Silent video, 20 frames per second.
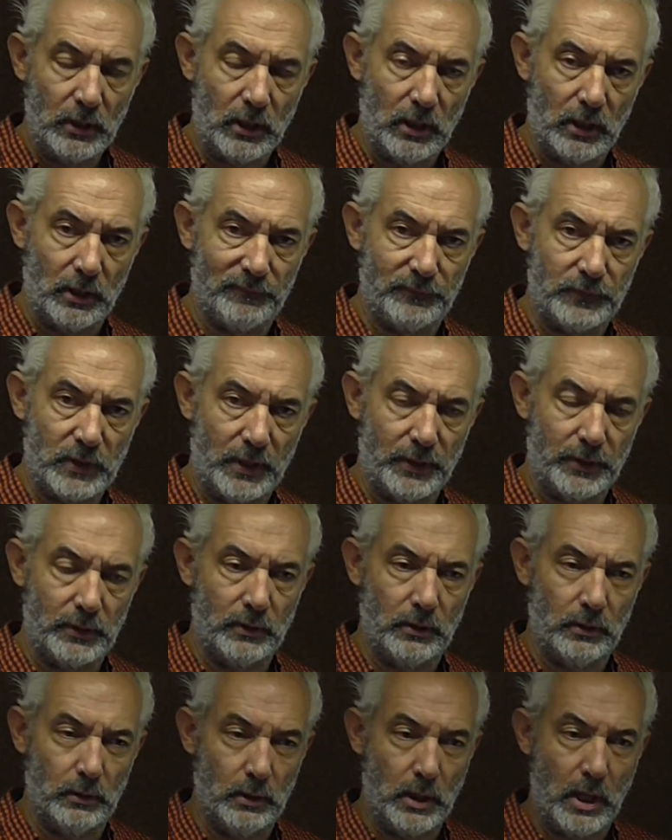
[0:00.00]
I've
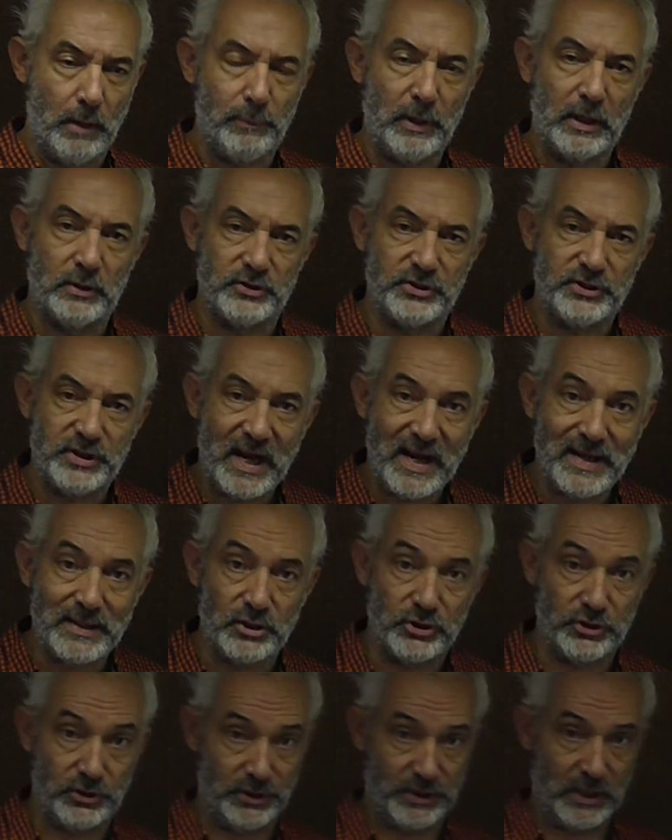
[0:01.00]
done about
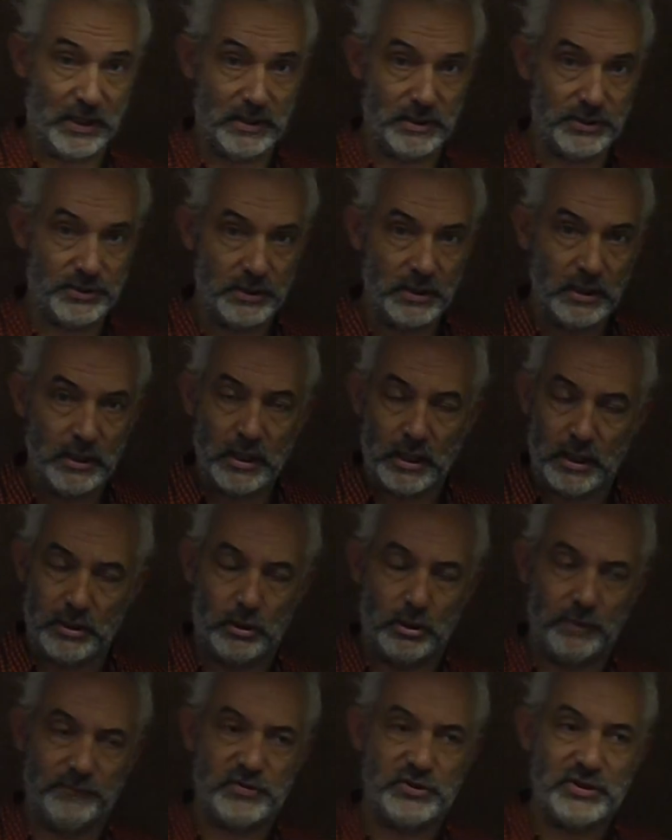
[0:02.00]
10 to date, and
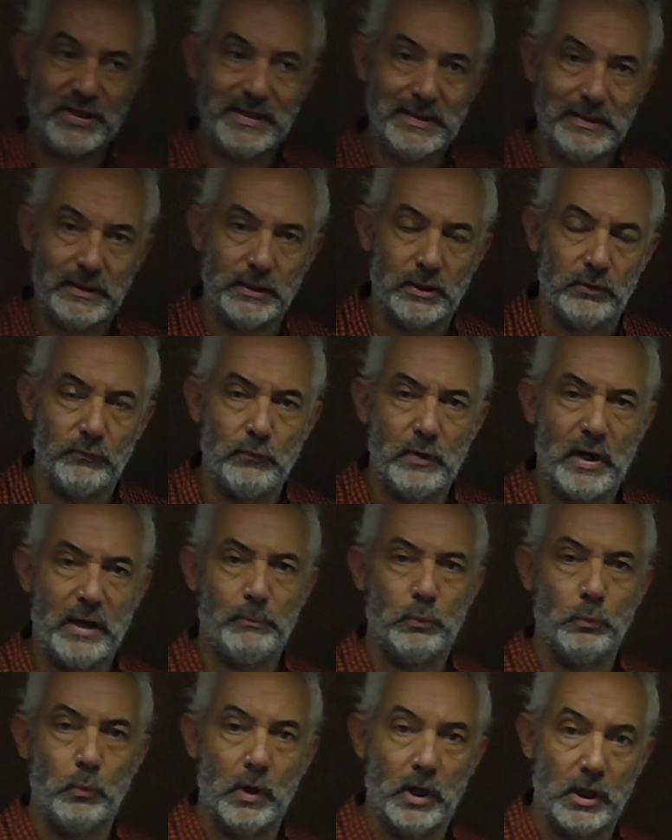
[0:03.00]
I have seen that
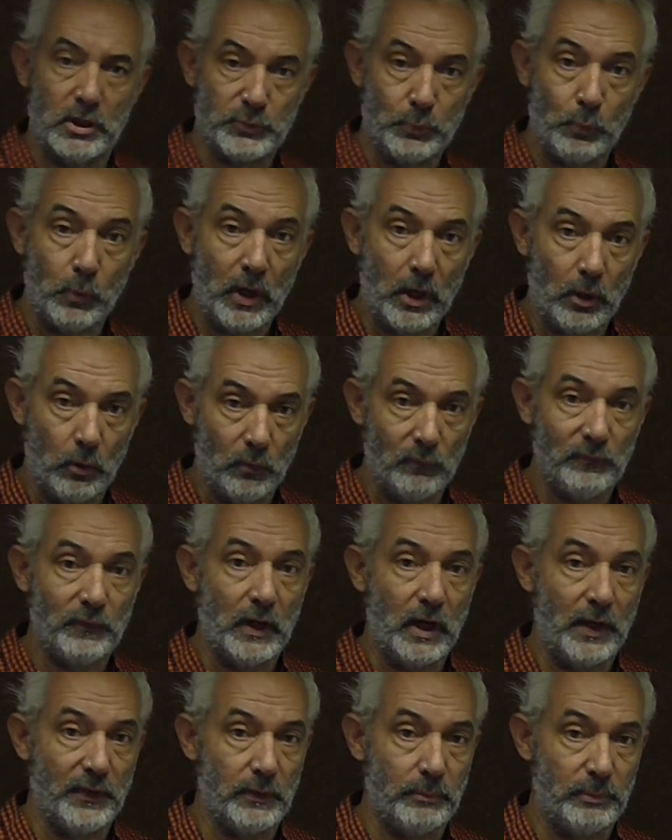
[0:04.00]
WRAP works well
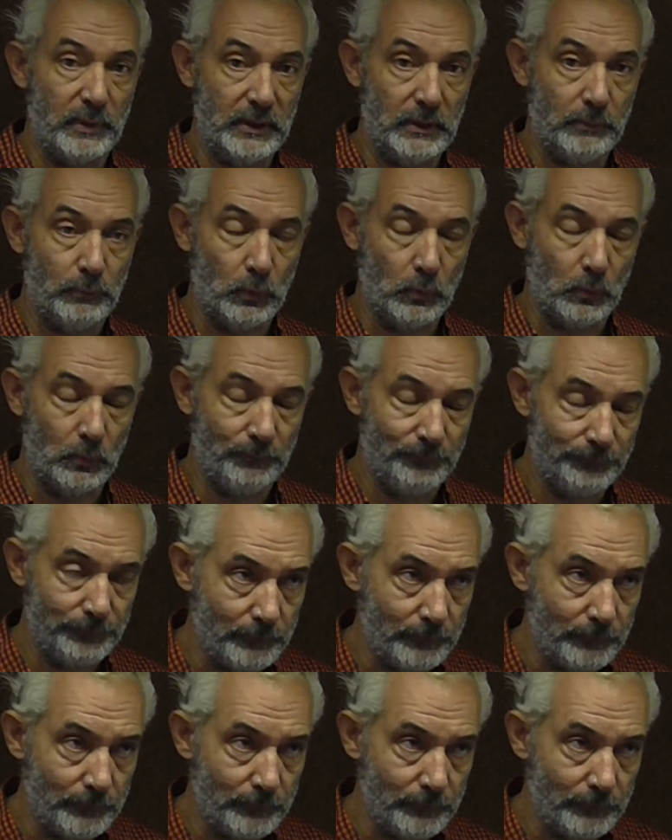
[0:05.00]
for other people.